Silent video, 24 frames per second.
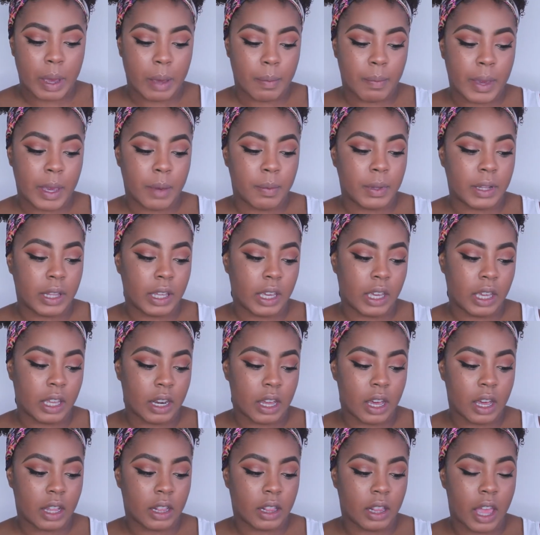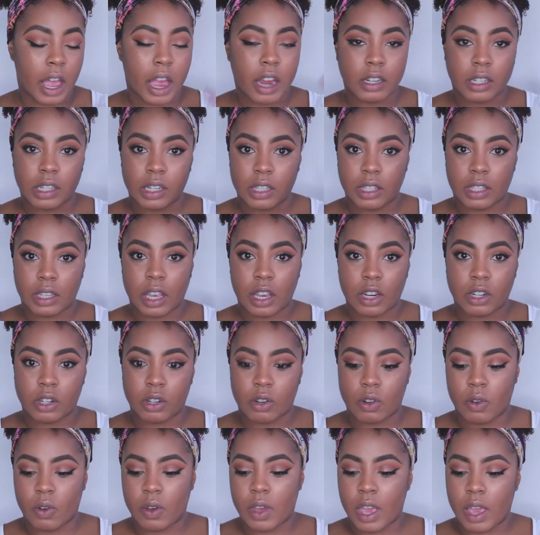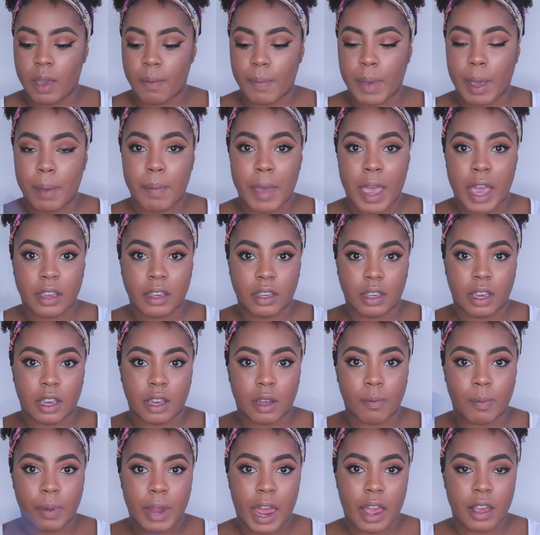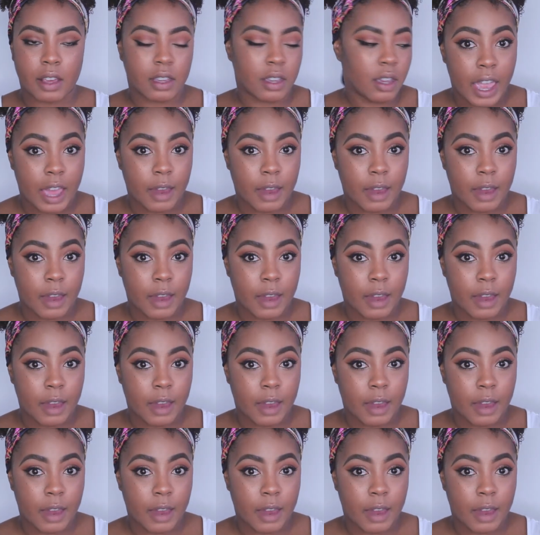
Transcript: my Maybelline Lash Sensational, and my MAC Gigablack.